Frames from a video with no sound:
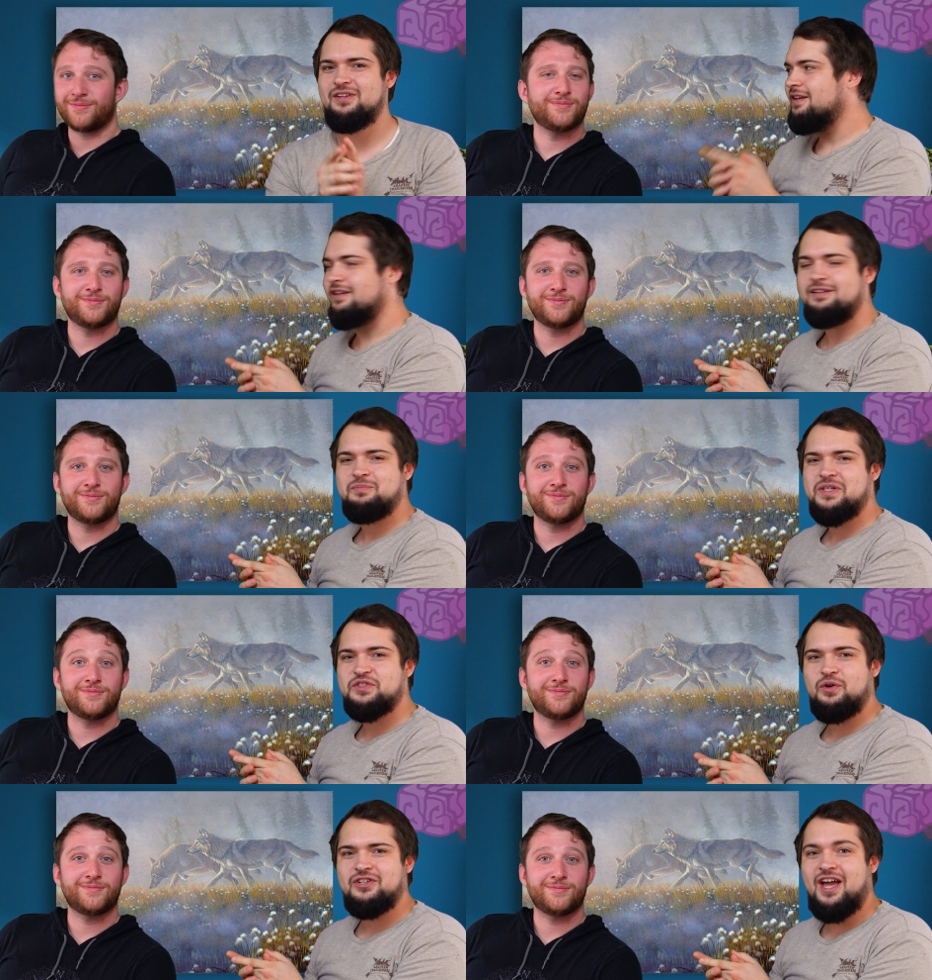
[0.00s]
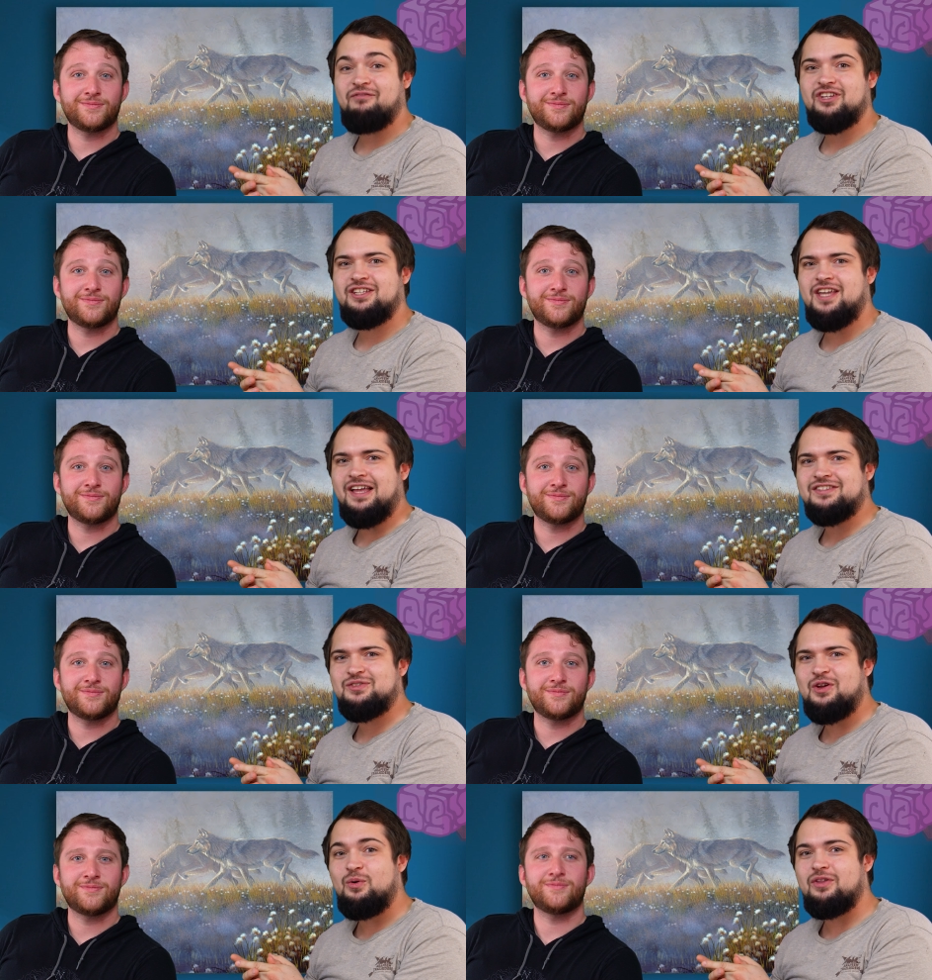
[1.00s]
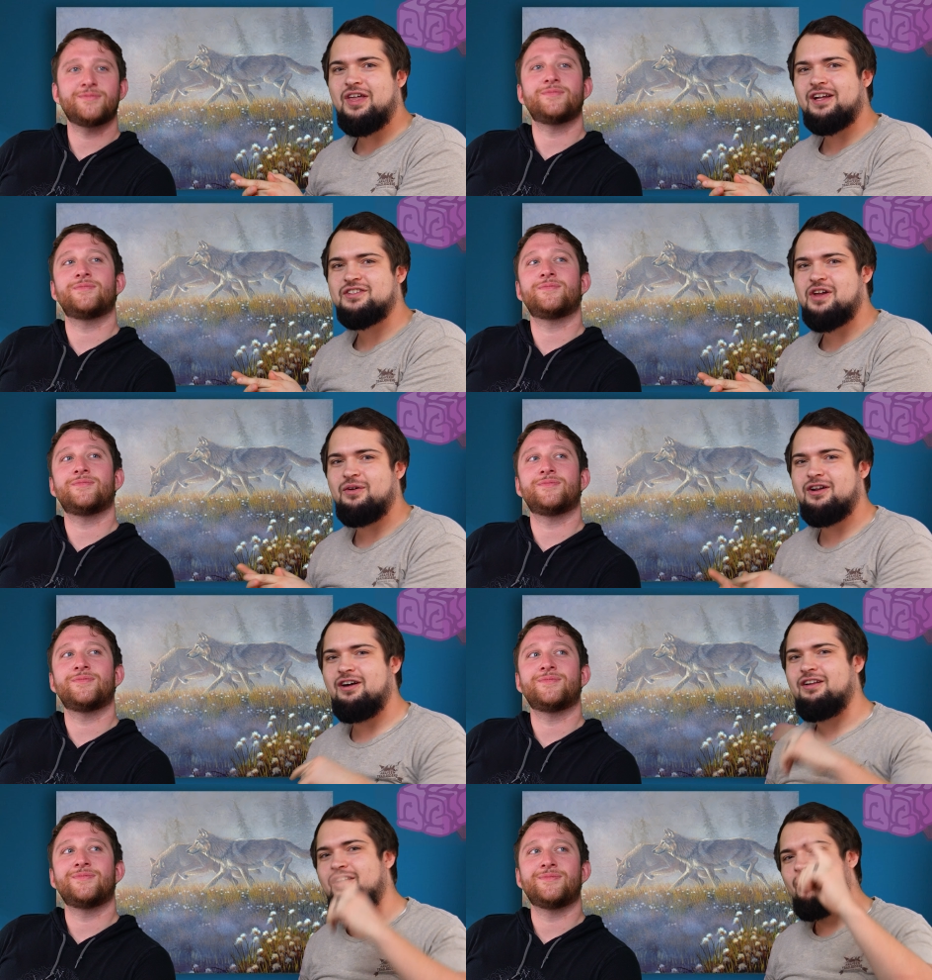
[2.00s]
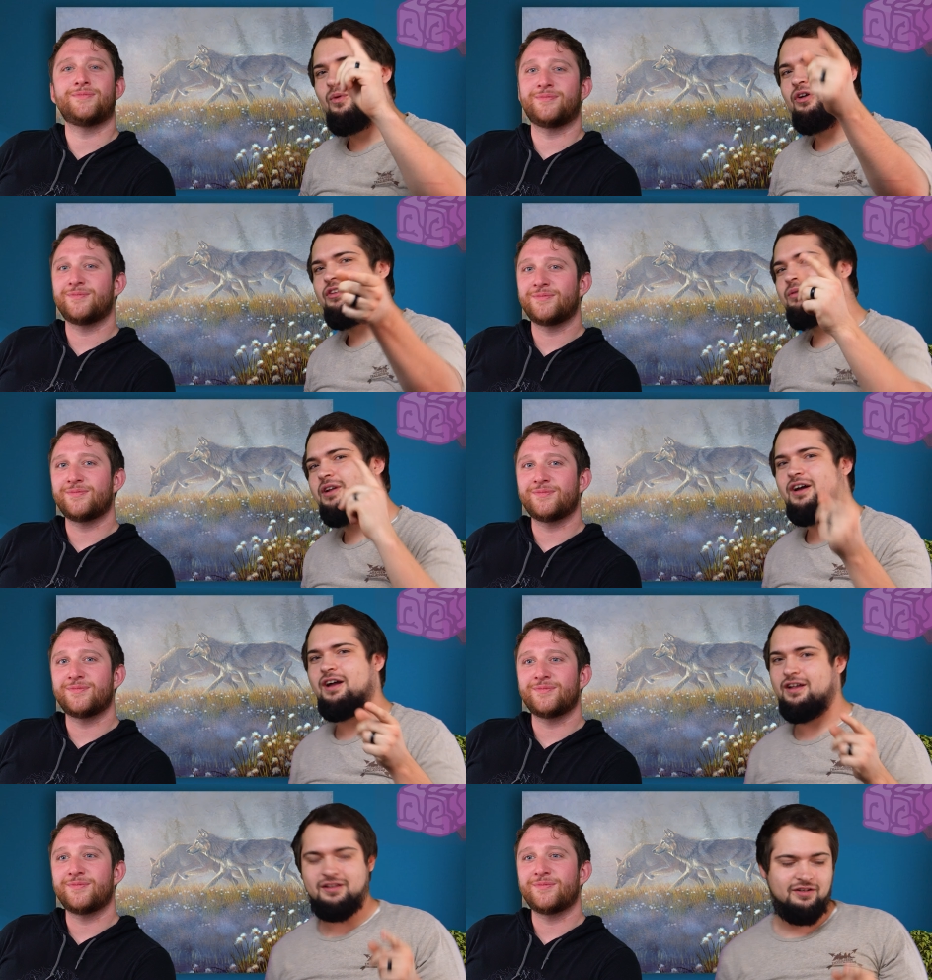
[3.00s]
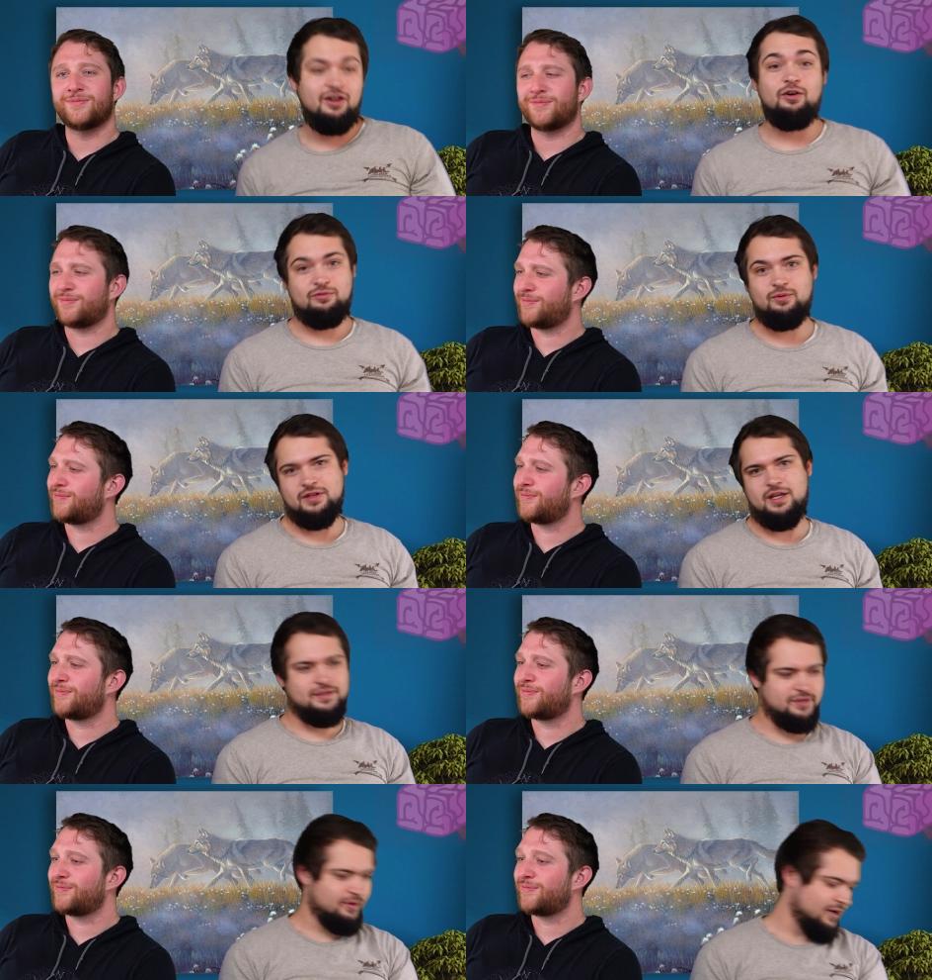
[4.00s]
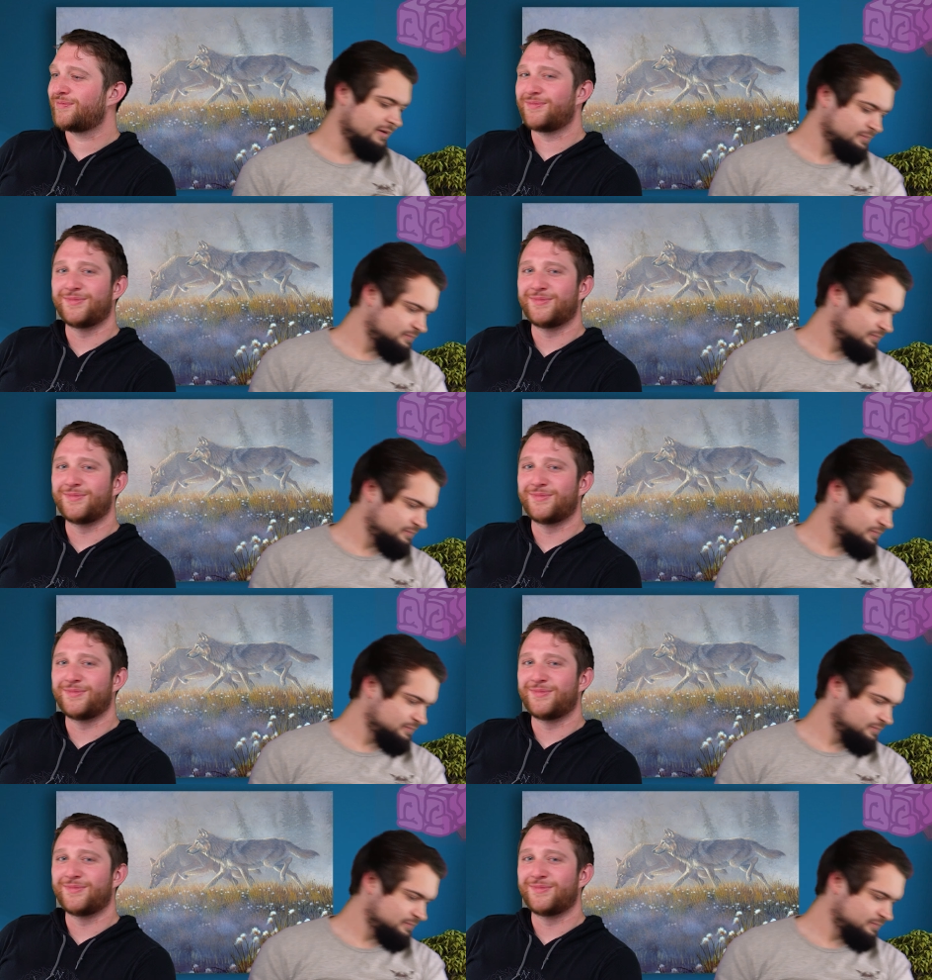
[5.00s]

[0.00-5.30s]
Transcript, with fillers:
Speaker 1: He is going to have to guess what the heck is going on while you and I know what the heck is going on.